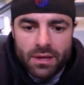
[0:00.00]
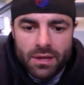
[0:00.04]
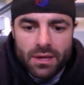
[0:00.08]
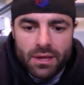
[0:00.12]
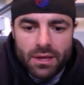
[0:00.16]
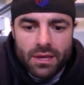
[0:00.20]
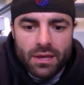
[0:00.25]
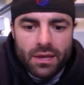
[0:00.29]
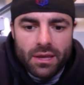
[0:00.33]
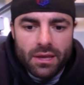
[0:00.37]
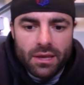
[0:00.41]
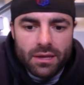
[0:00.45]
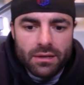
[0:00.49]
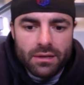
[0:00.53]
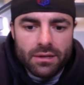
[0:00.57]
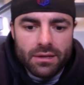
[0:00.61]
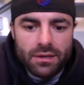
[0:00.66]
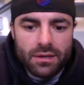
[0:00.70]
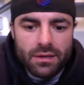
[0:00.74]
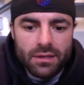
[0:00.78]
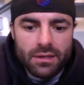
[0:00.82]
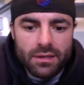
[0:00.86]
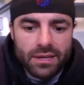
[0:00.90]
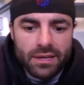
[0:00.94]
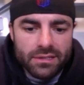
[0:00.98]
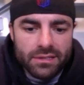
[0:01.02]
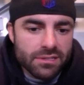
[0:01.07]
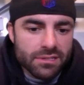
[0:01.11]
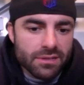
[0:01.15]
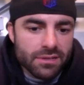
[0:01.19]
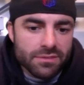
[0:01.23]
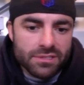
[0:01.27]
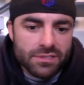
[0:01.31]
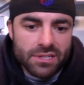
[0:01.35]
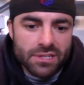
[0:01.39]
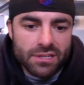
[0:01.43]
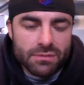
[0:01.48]
and uh, that
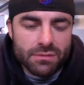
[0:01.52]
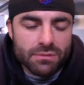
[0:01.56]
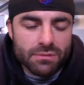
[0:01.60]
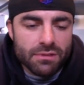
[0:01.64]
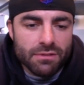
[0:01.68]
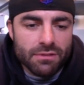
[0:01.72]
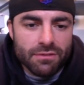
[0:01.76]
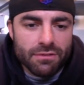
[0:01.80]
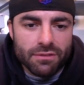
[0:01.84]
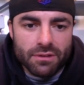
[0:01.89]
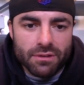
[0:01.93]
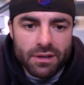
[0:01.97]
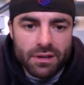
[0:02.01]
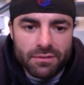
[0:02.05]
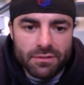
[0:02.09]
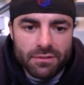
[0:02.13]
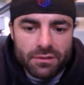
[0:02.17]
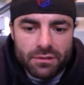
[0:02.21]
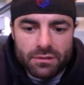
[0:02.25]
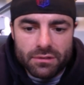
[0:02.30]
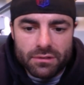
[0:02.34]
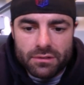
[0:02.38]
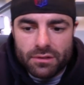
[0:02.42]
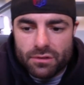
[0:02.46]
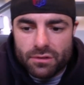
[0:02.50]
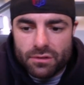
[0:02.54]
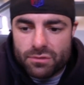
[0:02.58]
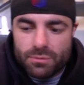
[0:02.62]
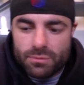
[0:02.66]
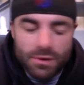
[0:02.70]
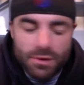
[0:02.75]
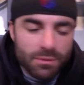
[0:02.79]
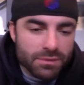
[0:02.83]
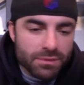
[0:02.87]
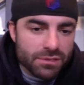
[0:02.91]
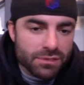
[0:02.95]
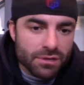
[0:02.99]
stuff stays with you forever. Those
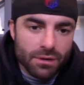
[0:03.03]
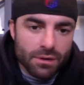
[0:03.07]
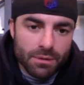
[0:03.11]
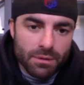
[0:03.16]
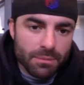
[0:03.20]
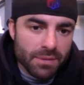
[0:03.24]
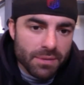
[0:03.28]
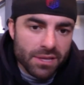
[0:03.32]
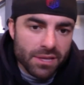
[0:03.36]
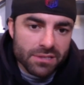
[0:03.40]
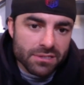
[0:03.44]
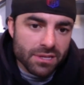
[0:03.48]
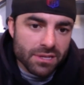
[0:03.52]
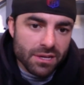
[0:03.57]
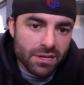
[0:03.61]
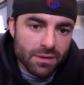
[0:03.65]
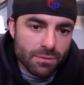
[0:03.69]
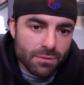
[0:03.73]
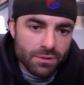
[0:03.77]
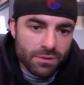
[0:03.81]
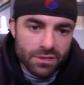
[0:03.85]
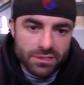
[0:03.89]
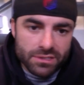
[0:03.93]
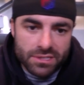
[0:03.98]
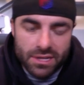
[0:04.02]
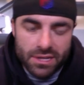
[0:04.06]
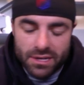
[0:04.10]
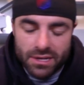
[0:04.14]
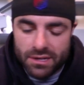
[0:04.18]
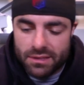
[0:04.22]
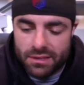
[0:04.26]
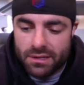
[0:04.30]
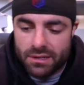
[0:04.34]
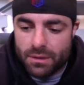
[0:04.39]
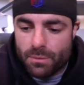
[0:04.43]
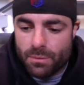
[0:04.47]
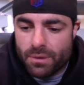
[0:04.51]
moments are amazing. I don't want to take
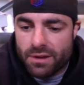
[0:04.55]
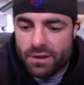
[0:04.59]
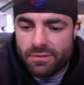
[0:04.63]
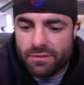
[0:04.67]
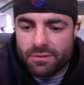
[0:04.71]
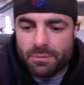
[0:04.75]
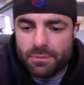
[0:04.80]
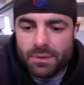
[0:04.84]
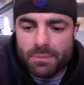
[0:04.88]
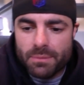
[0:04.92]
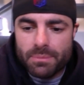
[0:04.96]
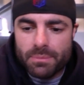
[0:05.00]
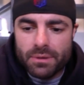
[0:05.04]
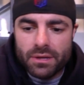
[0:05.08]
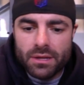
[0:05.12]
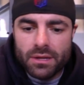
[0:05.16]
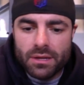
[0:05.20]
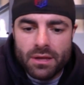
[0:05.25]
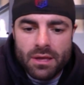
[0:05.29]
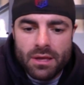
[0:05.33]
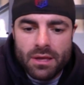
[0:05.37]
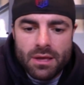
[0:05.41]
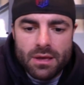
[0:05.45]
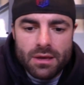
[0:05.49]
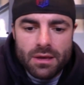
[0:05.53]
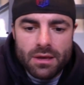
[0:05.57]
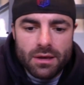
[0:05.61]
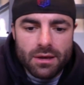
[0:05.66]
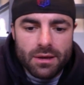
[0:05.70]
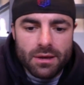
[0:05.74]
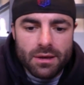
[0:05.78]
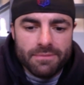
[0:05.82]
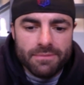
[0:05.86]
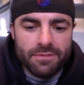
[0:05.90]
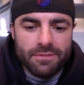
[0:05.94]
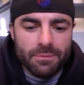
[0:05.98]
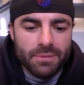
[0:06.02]
anything away from it, but
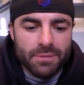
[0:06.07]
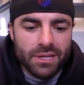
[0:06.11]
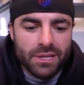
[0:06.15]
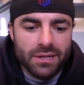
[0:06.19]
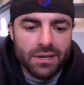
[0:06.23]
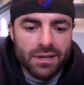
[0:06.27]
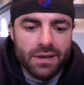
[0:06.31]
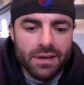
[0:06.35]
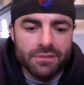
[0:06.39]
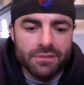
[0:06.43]
um, for me to have